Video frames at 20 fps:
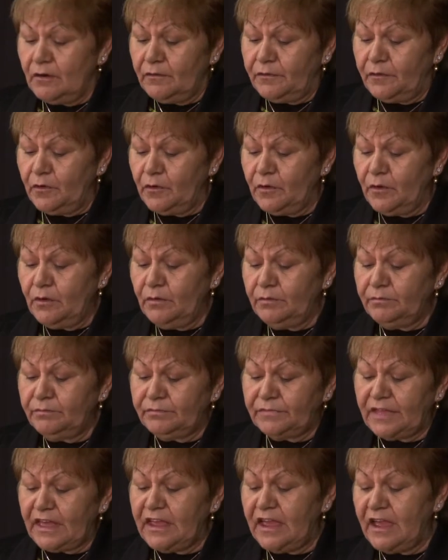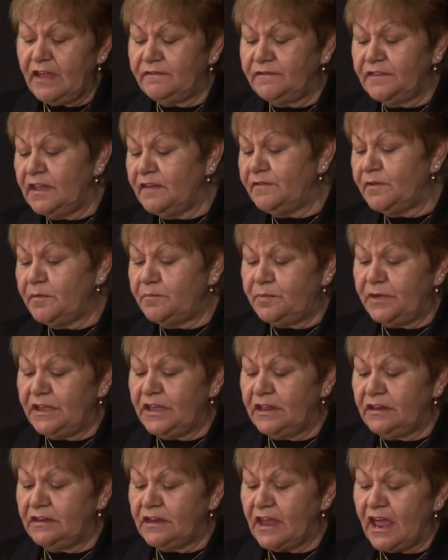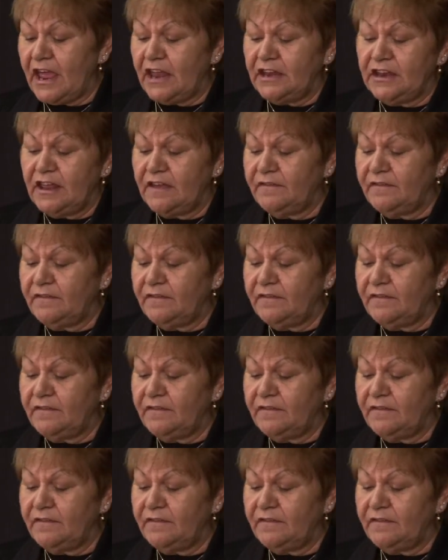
For they have never been and